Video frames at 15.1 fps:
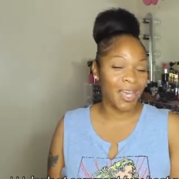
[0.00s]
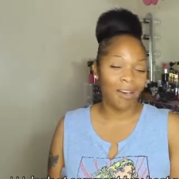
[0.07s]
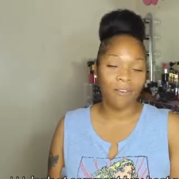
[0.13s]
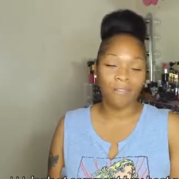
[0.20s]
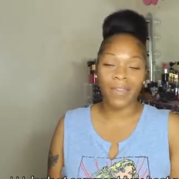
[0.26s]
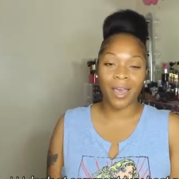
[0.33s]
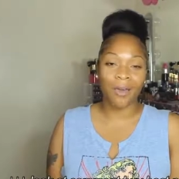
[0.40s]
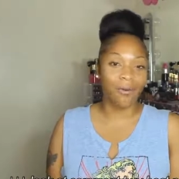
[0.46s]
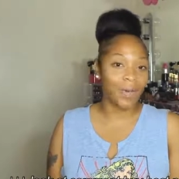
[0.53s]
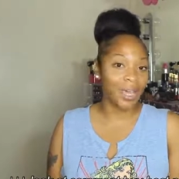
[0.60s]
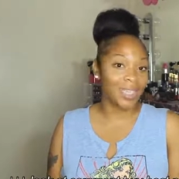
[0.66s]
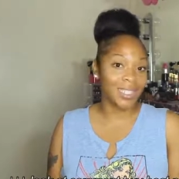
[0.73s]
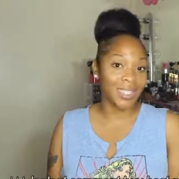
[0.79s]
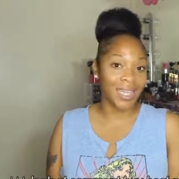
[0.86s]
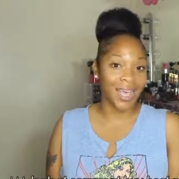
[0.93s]
off that
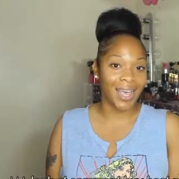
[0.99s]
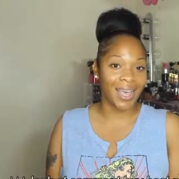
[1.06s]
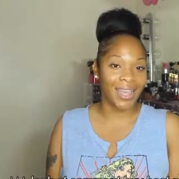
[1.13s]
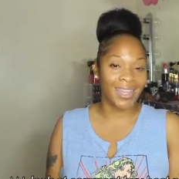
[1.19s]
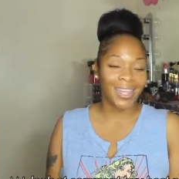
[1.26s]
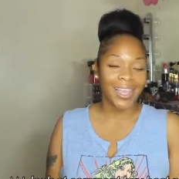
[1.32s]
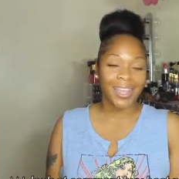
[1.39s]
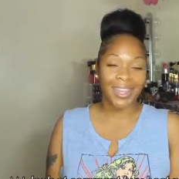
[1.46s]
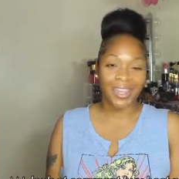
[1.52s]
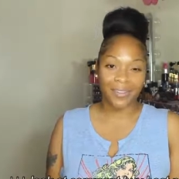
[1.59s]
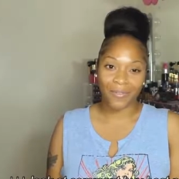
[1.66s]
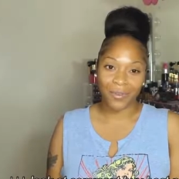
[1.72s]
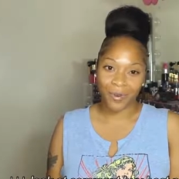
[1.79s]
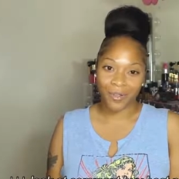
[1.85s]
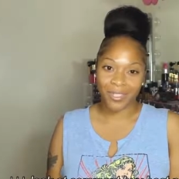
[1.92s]
waistline, then
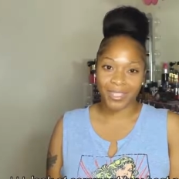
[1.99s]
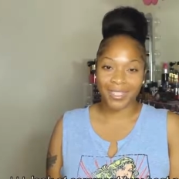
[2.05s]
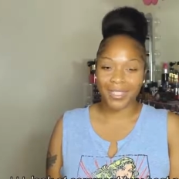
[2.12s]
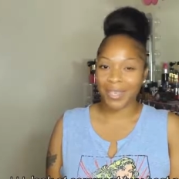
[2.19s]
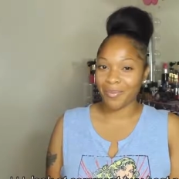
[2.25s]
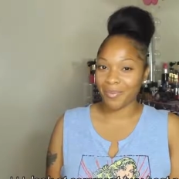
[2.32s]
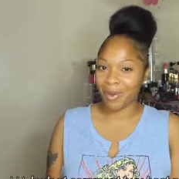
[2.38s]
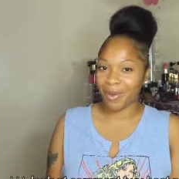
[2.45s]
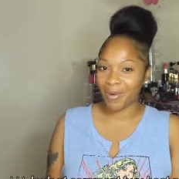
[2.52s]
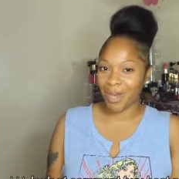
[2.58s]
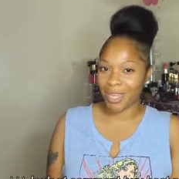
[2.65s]
of course keep on